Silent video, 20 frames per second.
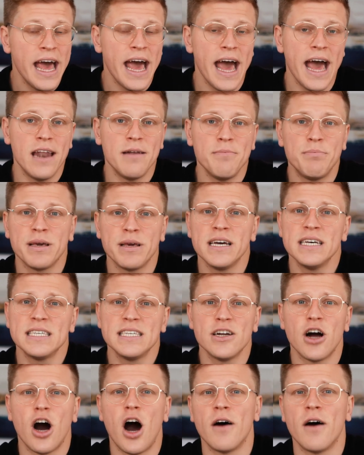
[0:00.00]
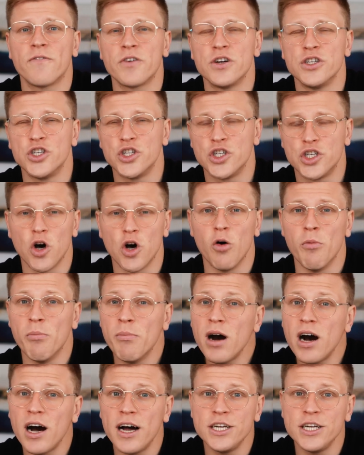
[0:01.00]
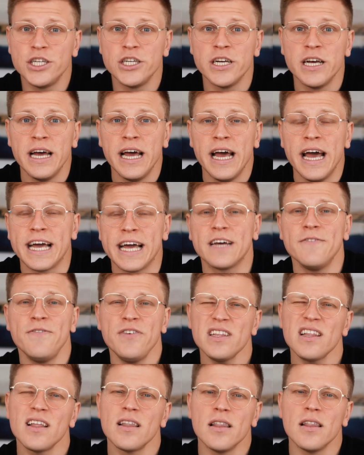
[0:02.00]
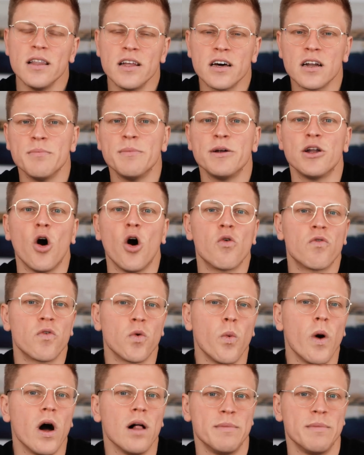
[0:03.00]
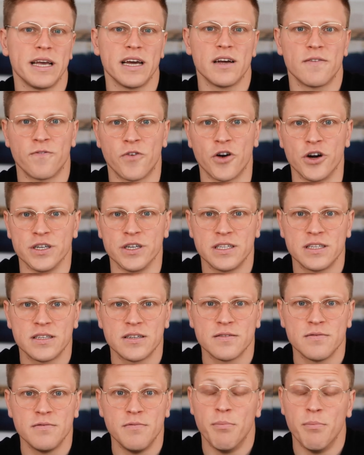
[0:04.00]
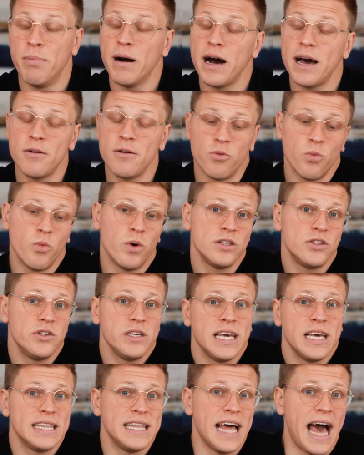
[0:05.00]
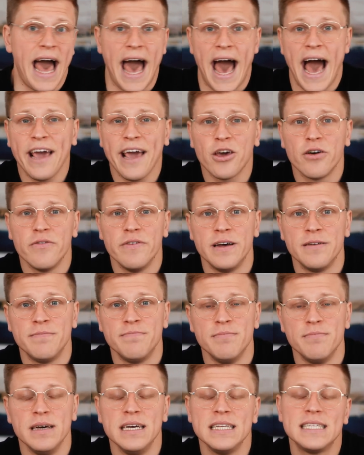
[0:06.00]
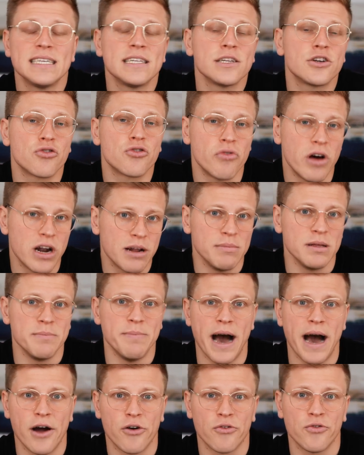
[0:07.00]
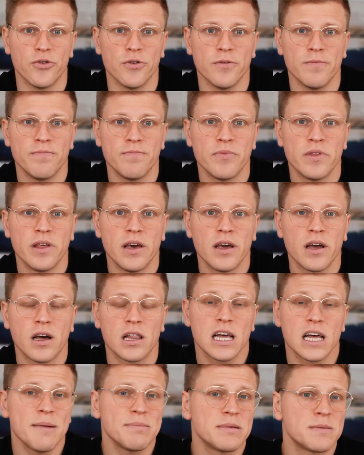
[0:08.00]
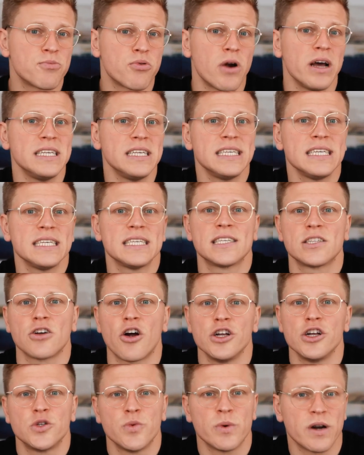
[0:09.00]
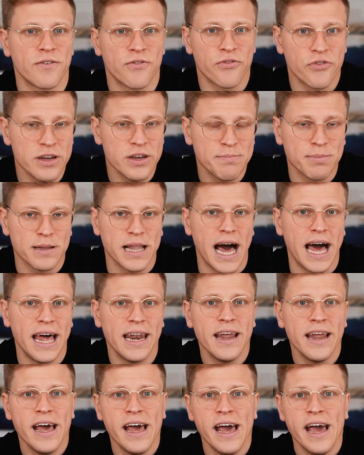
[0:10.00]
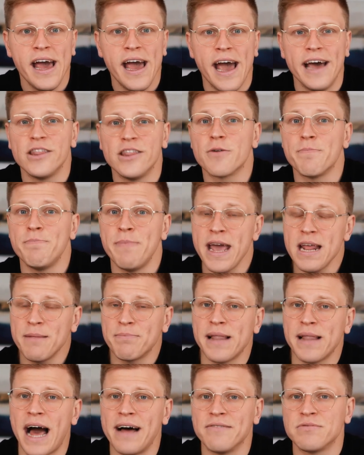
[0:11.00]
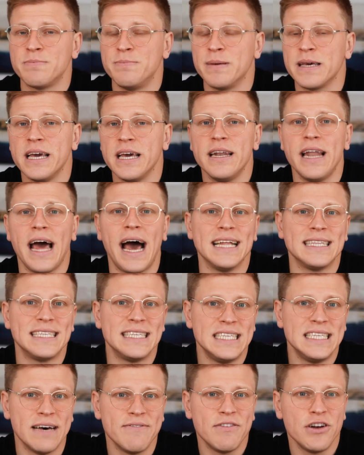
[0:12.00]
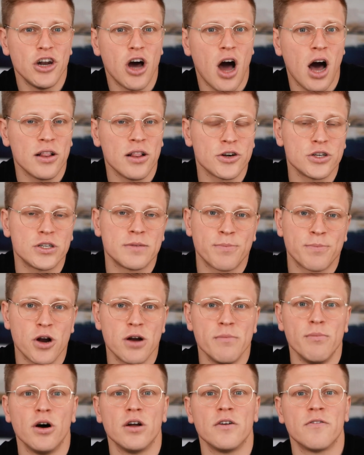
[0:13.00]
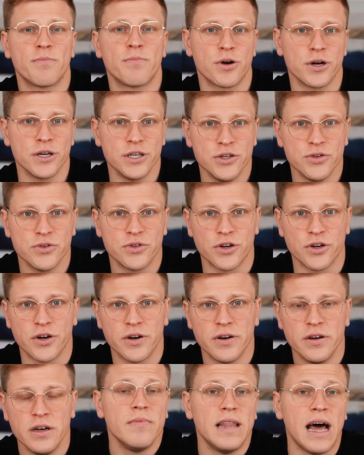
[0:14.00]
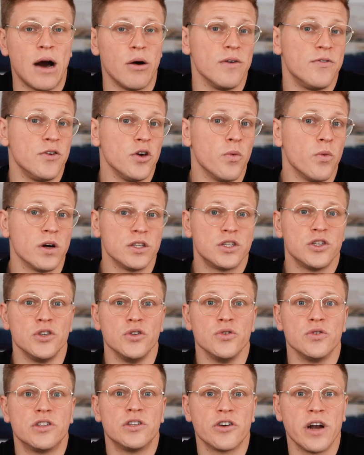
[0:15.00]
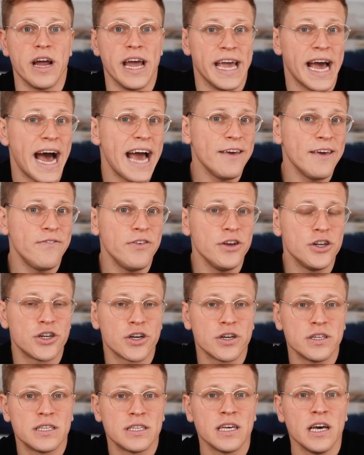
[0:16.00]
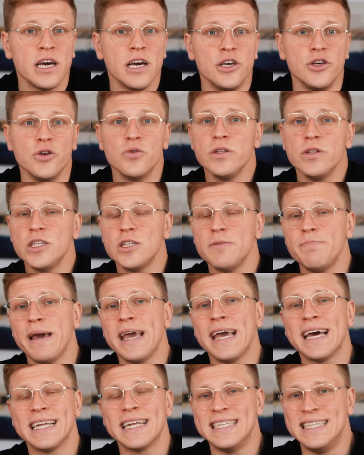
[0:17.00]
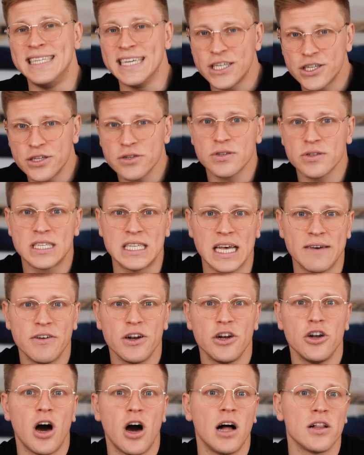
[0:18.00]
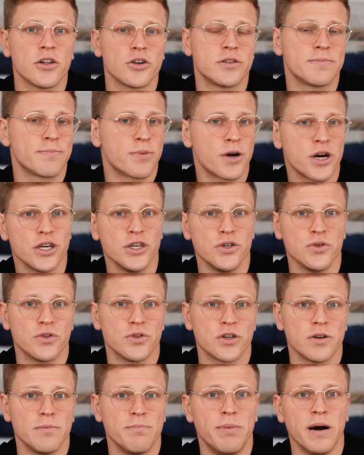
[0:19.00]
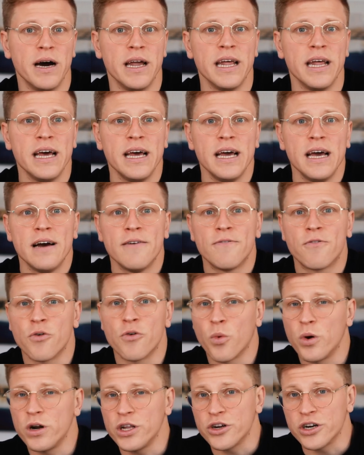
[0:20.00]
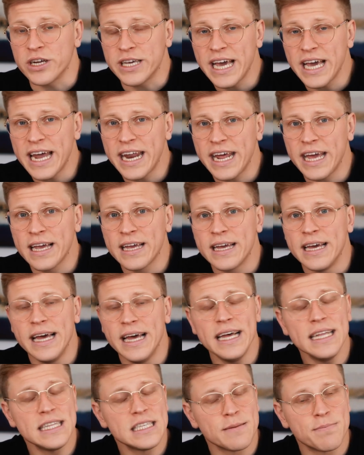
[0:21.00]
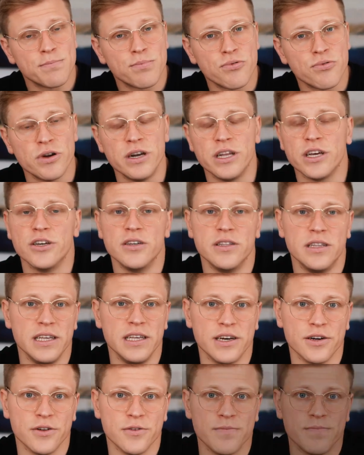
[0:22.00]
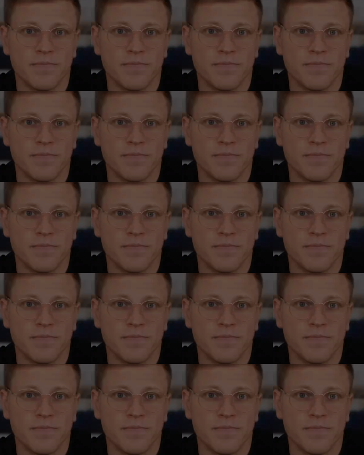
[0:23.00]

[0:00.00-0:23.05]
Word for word: and because it offers so much, it can feel a little bit overwhelming at first. But once you get the hang of it, it's incredibly powerful. ClickUp's pricing starts with a free plan, and their paid plans begin at $7 per month per user. Now, if you want to use their AI features, you'll need to pay an additional $7 per user, but for what you're getting, it's a pretty good deal.